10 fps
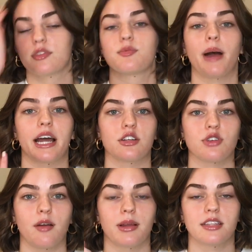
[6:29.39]
it's patted
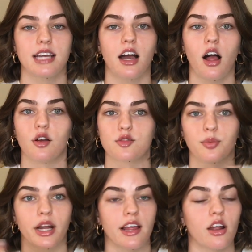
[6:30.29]
dry by the towel, I'll
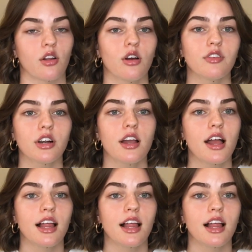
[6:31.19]
spray that all over,